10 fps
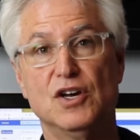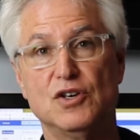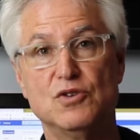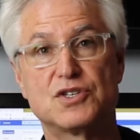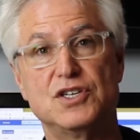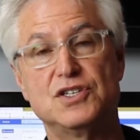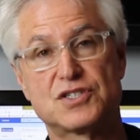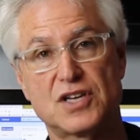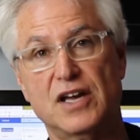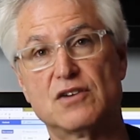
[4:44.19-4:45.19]
you see
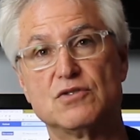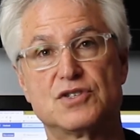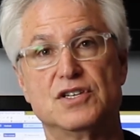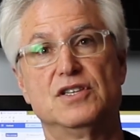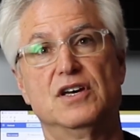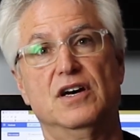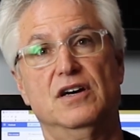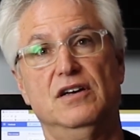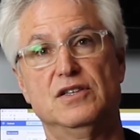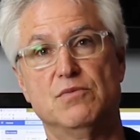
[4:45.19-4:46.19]
cycles in
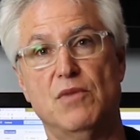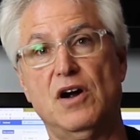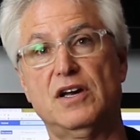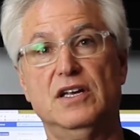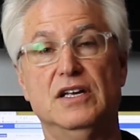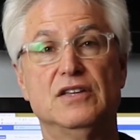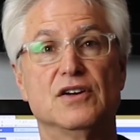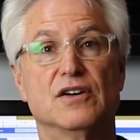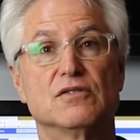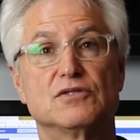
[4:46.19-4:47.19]
the market in
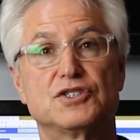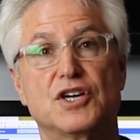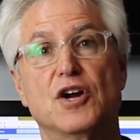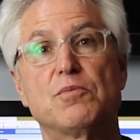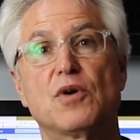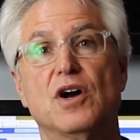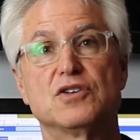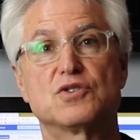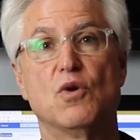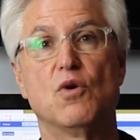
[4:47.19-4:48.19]
their share
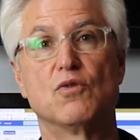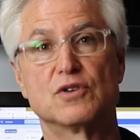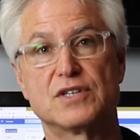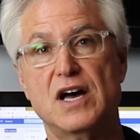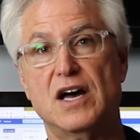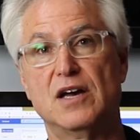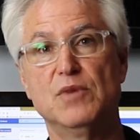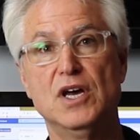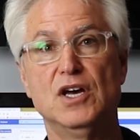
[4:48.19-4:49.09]
price over time.